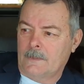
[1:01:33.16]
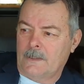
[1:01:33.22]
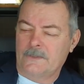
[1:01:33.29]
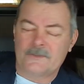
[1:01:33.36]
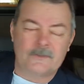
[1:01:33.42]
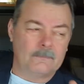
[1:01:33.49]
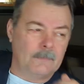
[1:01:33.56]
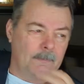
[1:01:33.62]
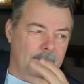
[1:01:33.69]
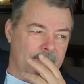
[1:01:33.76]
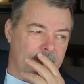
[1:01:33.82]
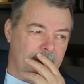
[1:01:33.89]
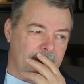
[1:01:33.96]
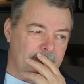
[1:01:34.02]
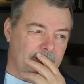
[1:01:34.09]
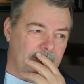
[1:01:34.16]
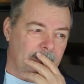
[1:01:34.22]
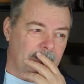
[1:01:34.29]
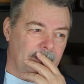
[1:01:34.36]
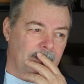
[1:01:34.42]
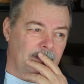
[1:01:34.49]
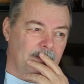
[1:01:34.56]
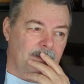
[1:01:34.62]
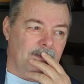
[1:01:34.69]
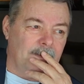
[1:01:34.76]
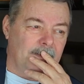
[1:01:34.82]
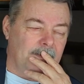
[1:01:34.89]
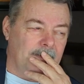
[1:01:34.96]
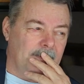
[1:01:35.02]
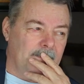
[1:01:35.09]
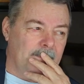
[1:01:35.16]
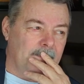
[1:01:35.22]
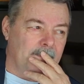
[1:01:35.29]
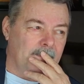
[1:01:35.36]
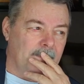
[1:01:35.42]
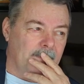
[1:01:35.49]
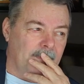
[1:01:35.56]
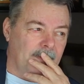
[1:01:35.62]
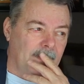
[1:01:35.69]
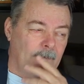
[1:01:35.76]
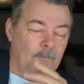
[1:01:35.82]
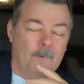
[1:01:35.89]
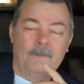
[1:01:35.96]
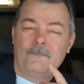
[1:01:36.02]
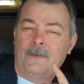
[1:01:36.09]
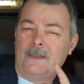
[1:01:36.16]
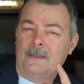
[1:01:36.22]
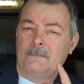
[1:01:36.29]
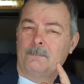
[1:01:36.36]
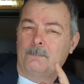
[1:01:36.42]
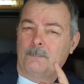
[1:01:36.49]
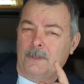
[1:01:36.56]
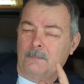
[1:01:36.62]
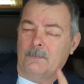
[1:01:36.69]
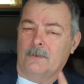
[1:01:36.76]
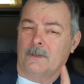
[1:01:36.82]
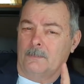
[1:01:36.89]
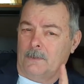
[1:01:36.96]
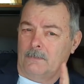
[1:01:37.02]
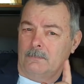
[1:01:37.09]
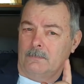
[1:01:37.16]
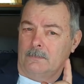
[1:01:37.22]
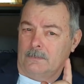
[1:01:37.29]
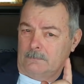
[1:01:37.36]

I should maybe say this, but um, we've had people come out